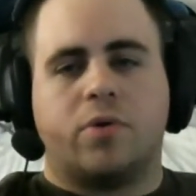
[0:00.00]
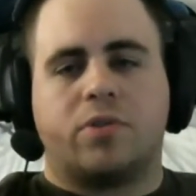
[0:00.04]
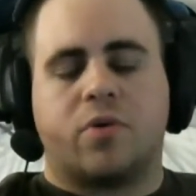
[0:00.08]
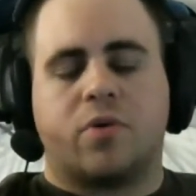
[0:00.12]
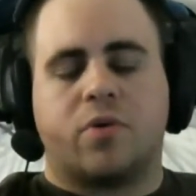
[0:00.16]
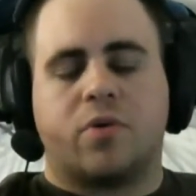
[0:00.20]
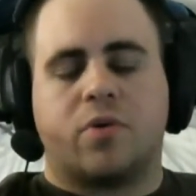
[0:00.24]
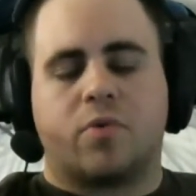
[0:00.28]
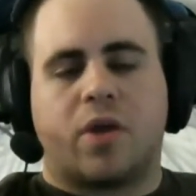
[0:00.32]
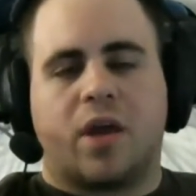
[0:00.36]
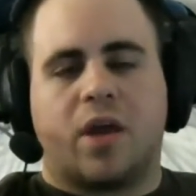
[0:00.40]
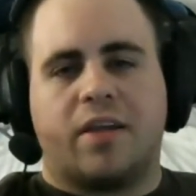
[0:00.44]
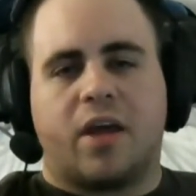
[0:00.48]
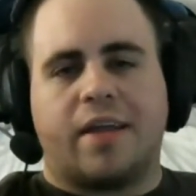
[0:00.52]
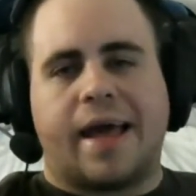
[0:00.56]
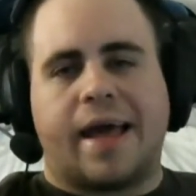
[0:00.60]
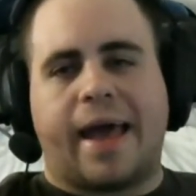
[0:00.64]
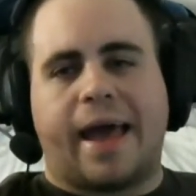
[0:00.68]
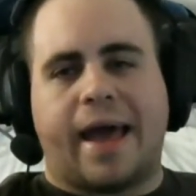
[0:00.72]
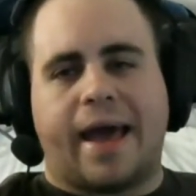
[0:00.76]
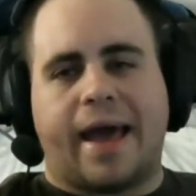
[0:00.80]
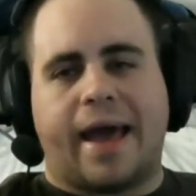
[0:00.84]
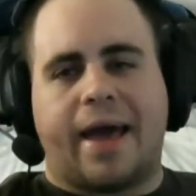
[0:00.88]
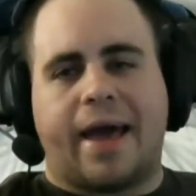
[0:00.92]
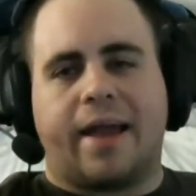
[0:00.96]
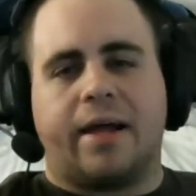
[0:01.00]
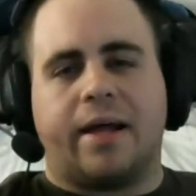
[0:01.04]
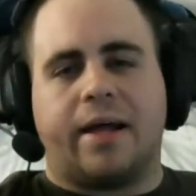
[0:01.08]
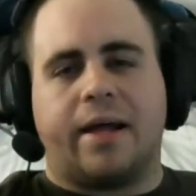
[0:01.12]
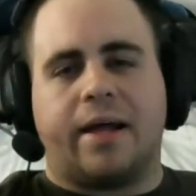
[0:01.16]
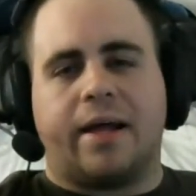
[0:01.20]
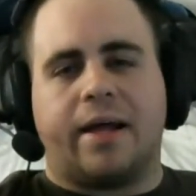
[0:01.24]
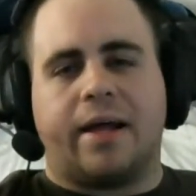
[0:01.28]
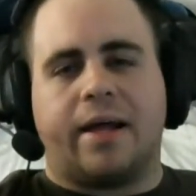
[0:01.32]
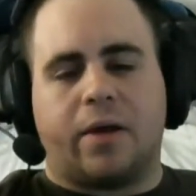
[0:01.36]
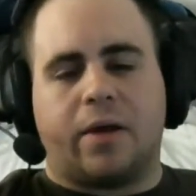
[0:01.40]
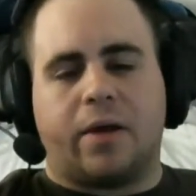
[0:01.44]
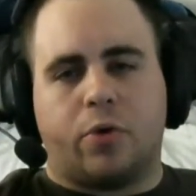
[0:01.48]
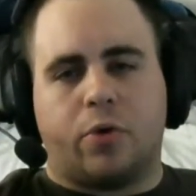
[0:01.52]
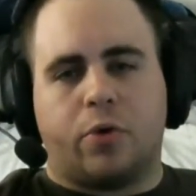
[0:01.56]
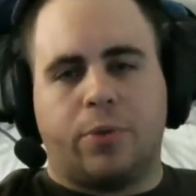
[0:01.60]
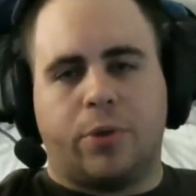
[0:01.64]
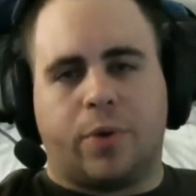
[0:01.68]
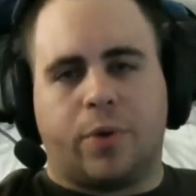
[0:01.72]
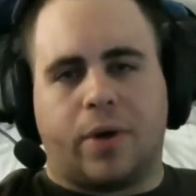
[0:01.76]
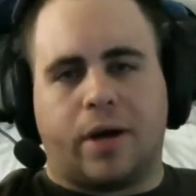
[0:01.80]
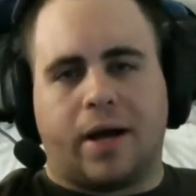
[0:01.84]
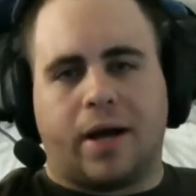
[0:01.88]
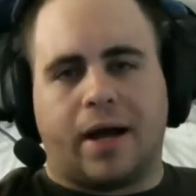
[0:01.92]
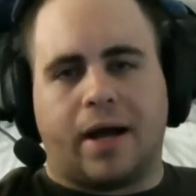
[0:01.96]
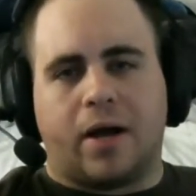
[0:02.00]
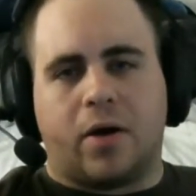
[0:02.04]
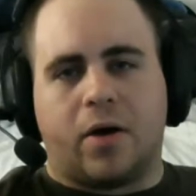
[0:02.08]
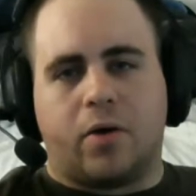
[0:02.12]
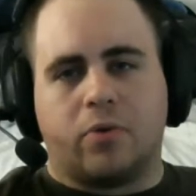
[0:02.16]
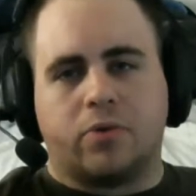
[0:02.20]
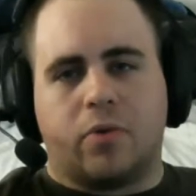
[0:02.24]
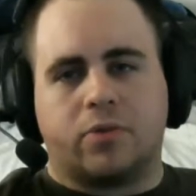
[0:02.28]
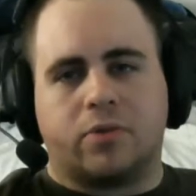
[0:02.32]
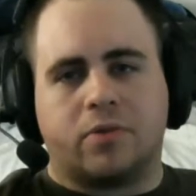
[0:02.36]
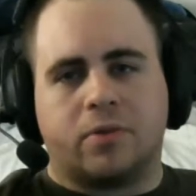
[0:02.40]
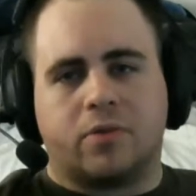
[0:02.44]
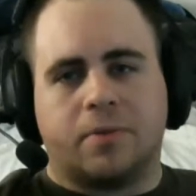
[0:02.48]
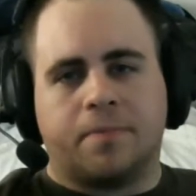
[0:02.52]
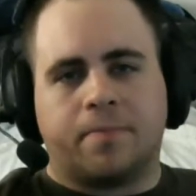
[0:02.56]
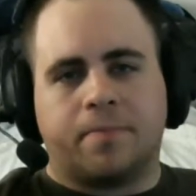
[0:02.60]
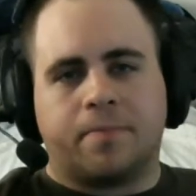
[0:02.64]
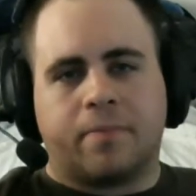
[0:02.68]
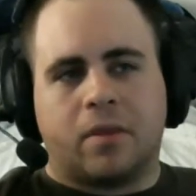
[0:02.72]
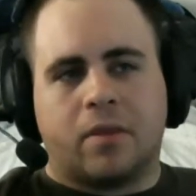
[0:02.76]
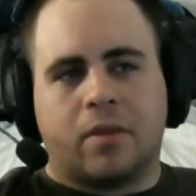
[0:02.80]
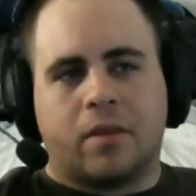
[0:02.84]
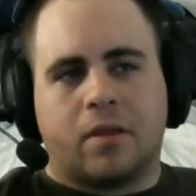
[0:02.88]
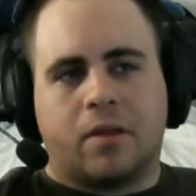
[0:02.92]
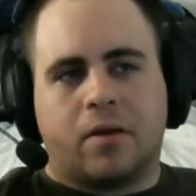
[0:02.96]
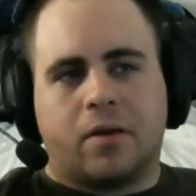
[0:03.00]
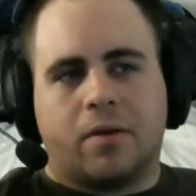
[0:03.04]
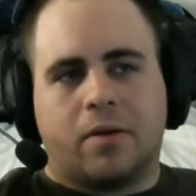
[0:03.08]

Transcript: It's always okay to add a room to a house,